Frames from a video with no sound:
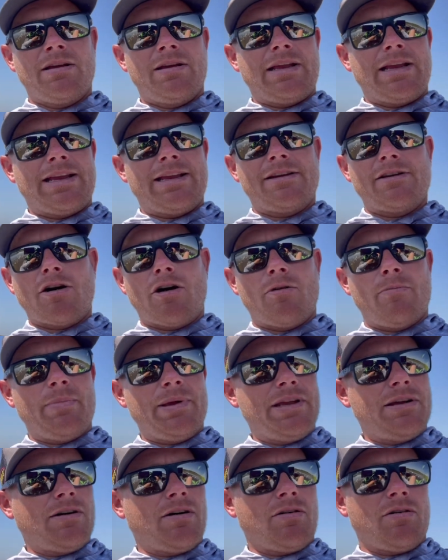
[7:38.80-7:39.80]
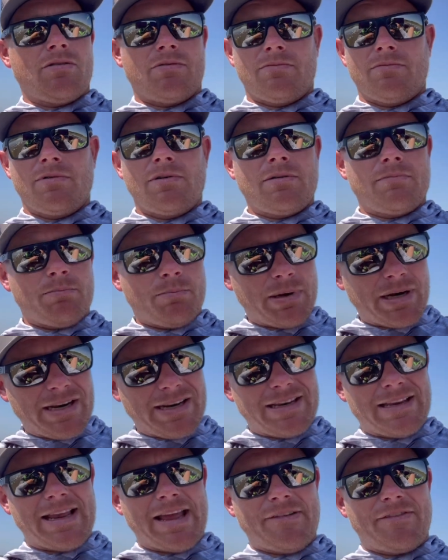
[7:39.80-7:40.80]
end-all be-all, but
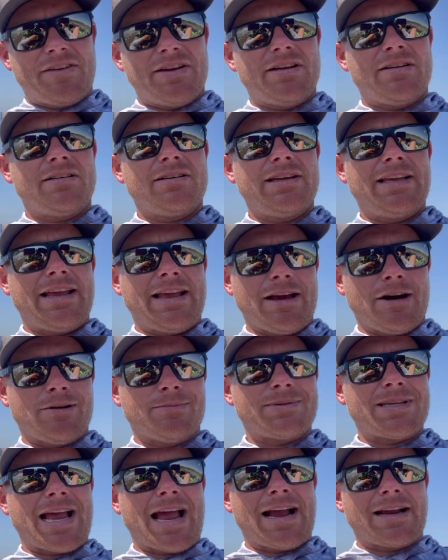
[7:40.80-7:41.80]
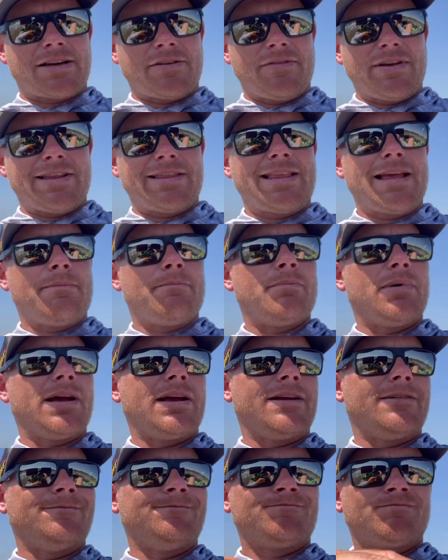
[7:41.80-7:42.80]
it definitely helps activate that
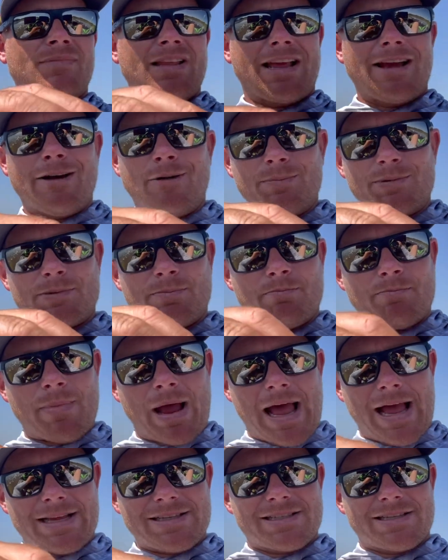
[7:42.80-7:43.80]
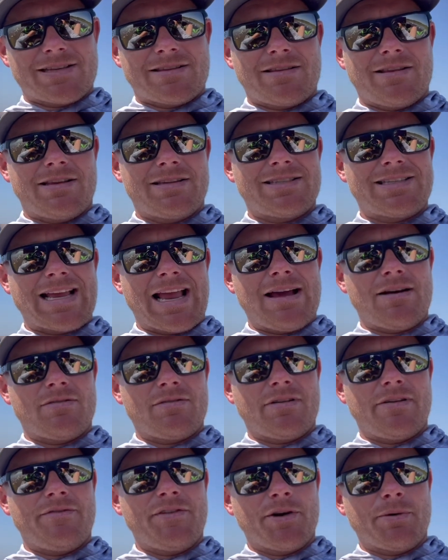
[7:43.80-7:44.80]
bait, helps mask the
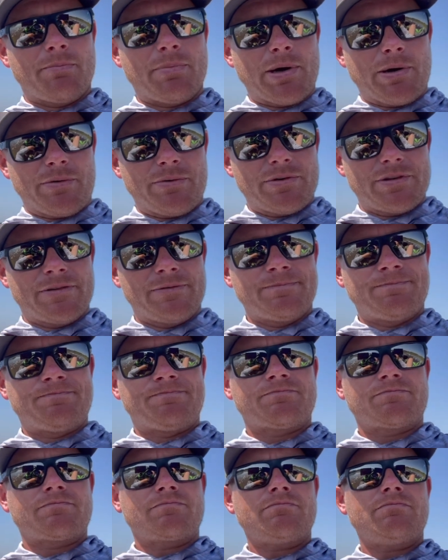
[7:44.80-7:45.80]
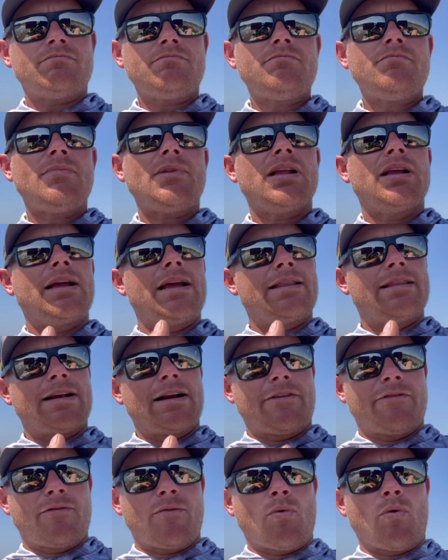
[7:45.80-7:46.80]
sound of your boat, and
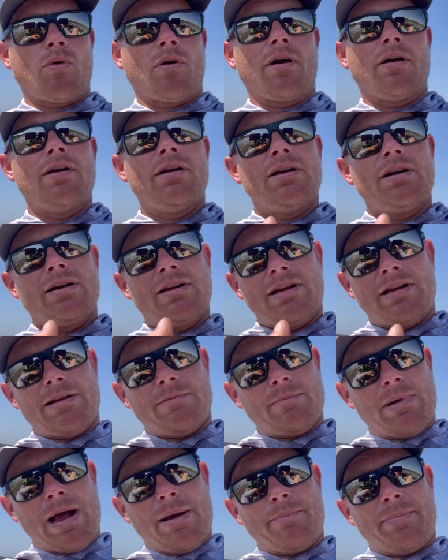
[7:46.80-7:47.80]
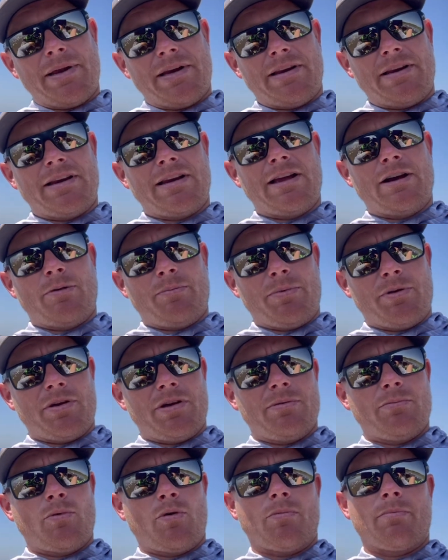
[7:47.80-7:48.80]
therefore, in my opinion, help you
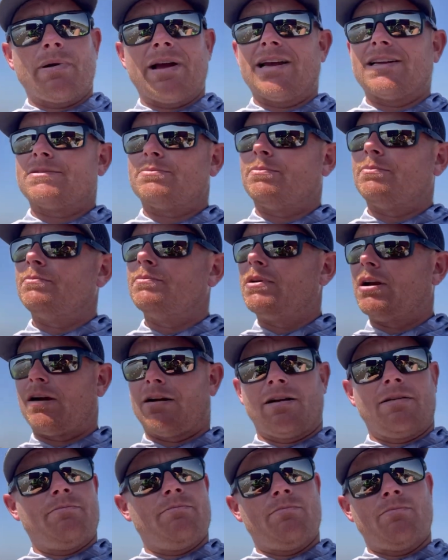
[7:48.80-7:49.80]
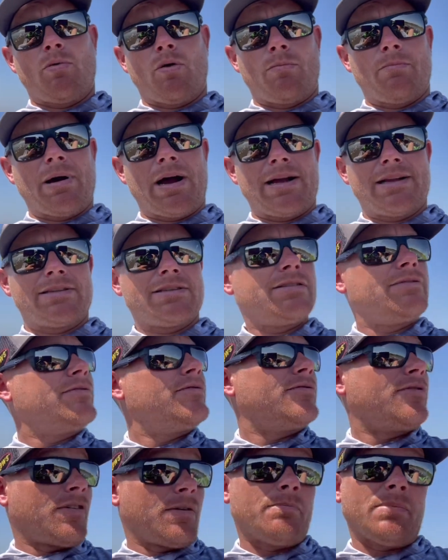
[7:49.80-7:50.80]
get more bass, or more bites
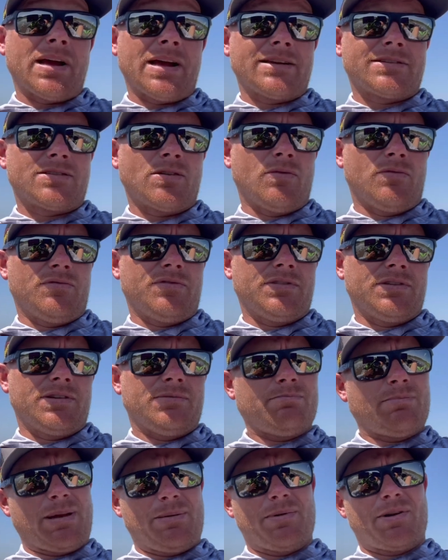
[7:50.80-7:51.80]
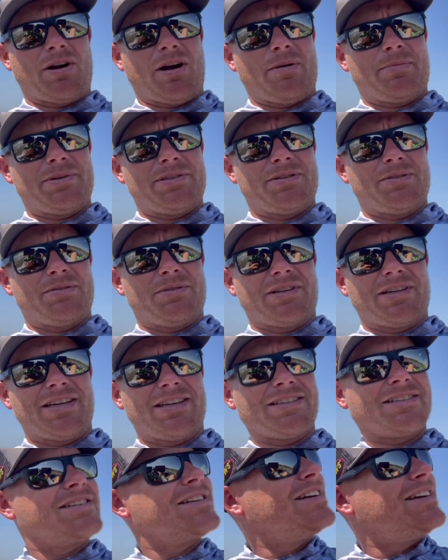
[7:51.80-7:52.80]
from bass, hopefully. Maybe crappie too, I
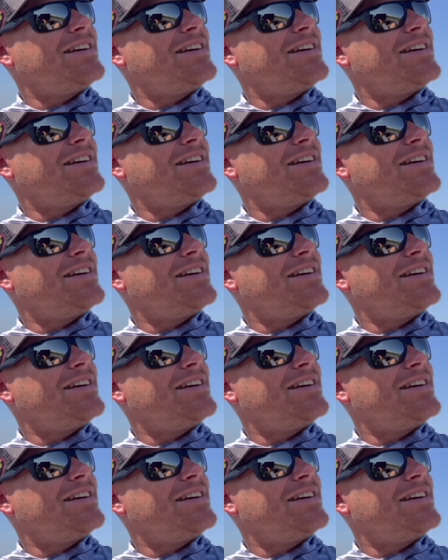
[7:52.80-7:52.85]
guess.